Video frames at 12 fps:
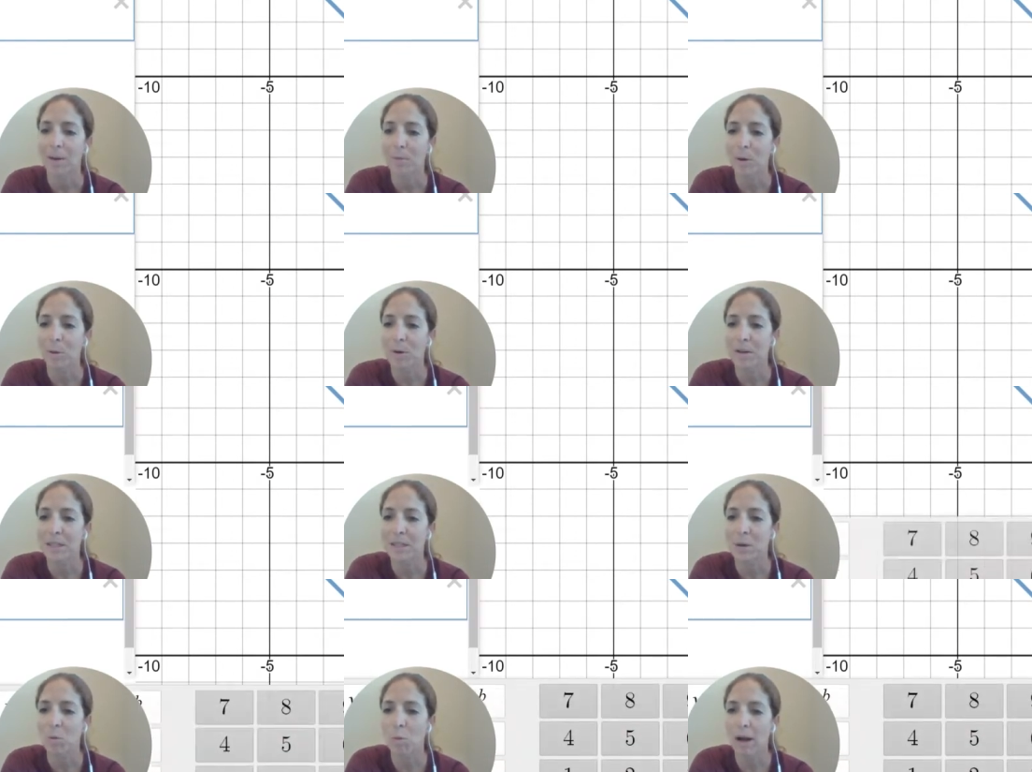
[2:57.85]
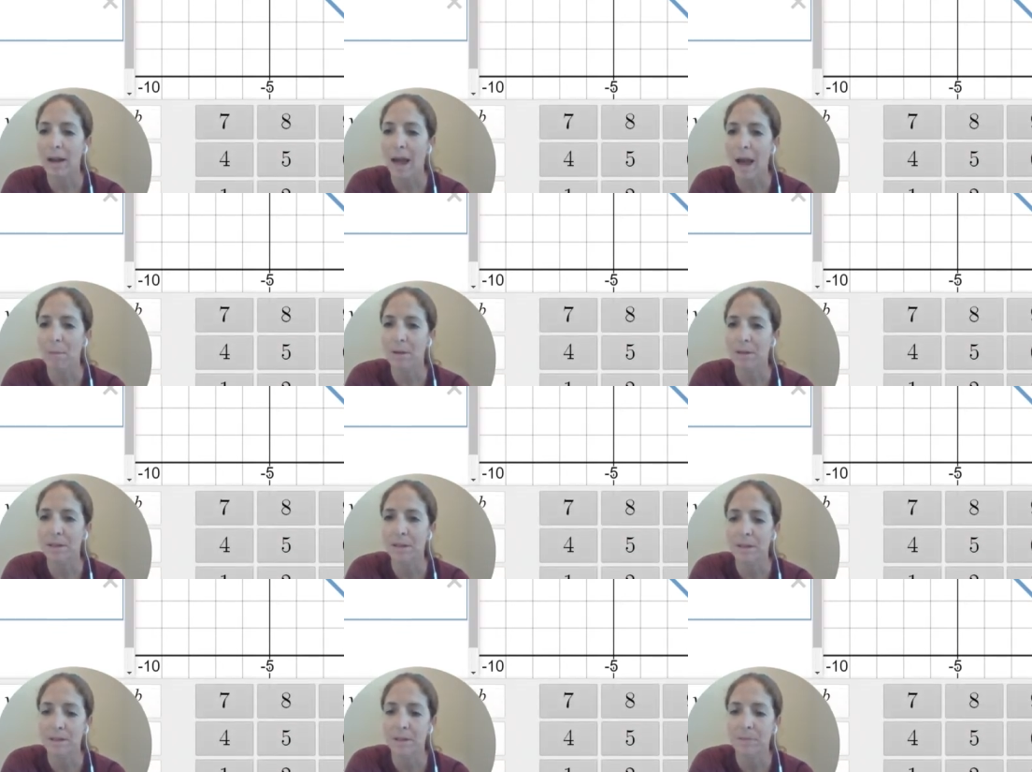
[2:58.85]
We want to see what
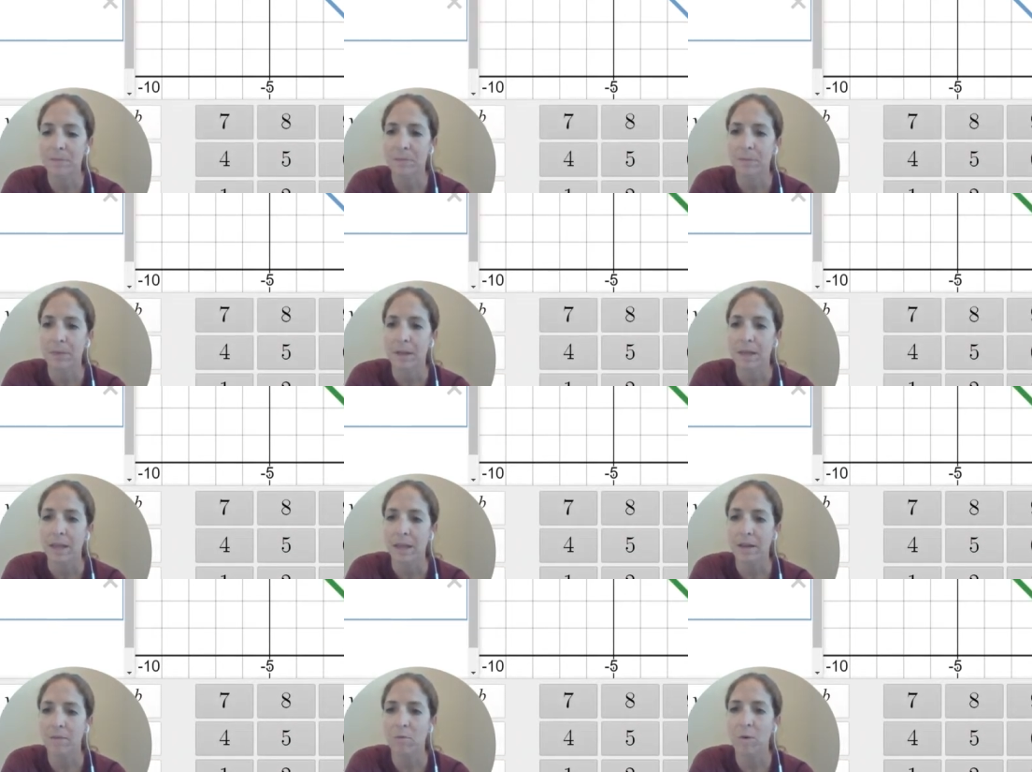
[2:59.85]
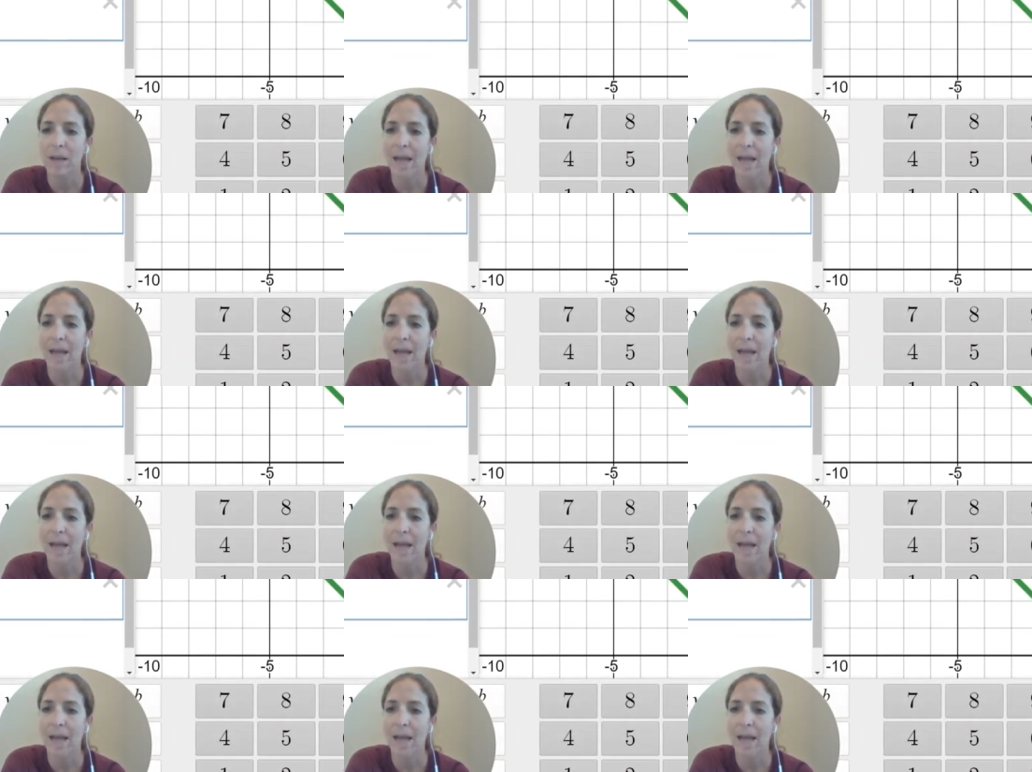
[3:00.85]
happens if we